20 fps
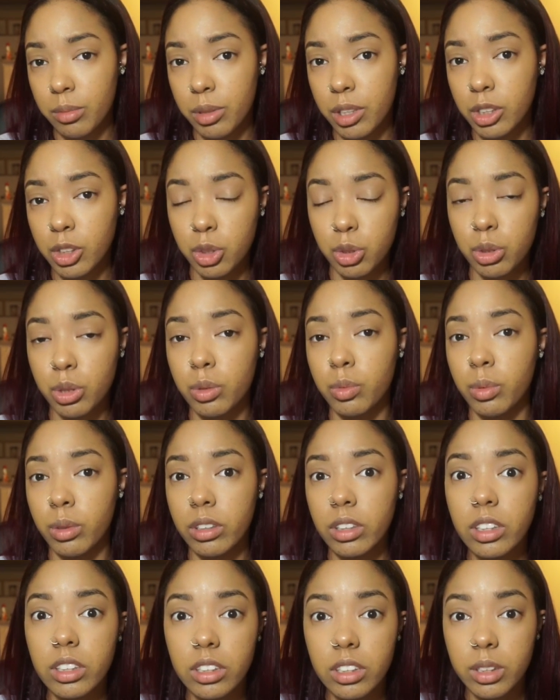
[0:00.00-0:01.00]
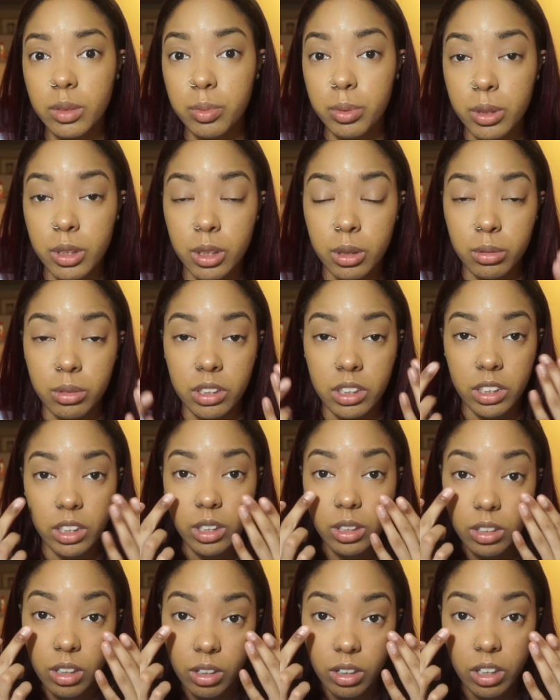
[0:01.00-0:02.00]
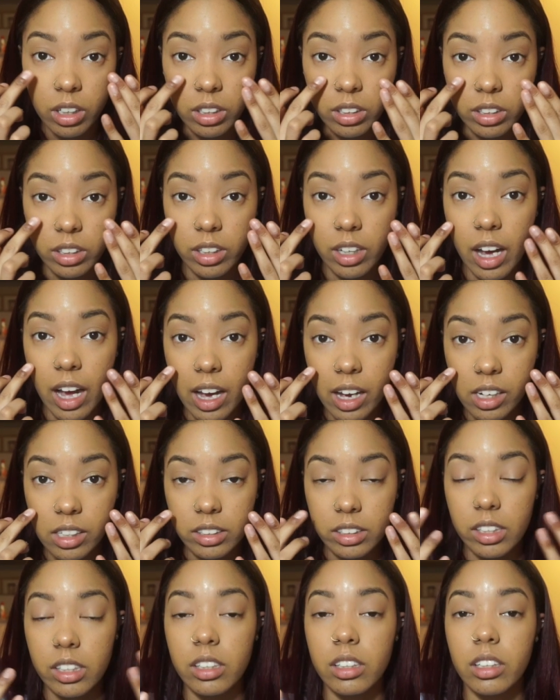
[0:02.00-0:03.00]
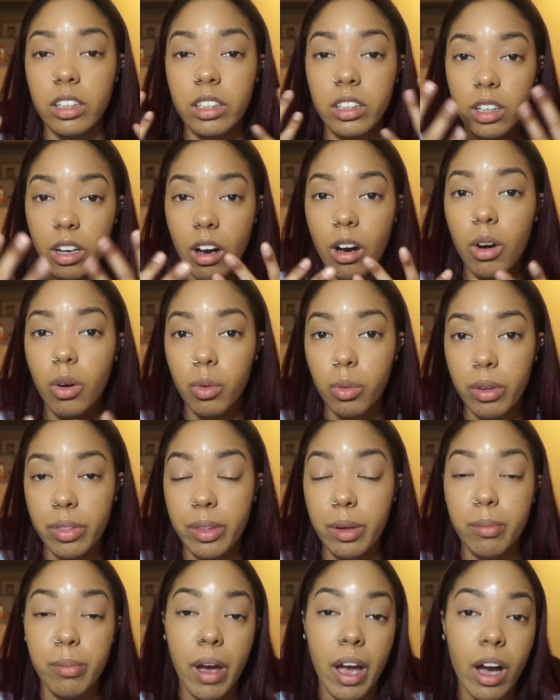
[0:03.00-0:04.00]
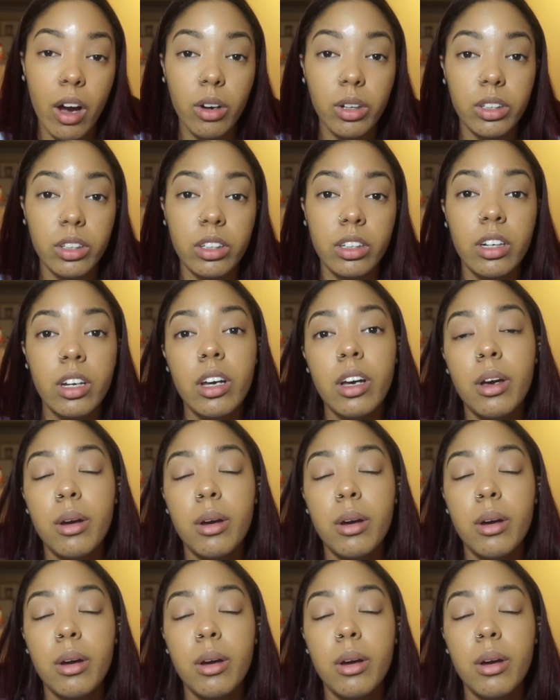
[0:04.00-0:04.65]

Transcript: because you can really just put some concealer on under your eyes and then go on with a powder.